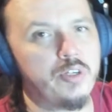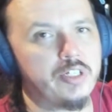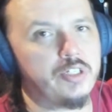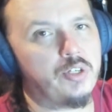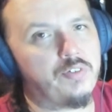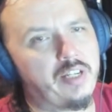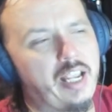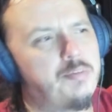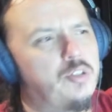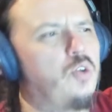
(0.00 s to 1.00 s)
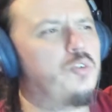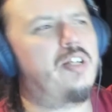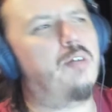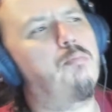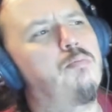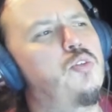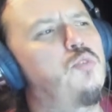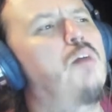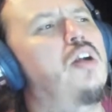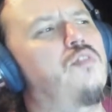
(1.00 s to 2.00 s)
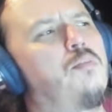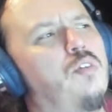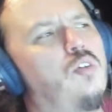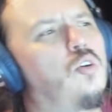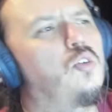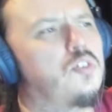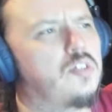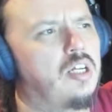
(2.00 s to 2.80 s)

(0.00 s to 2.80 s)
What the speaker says: into two different camps, and you don't hear too much from the girls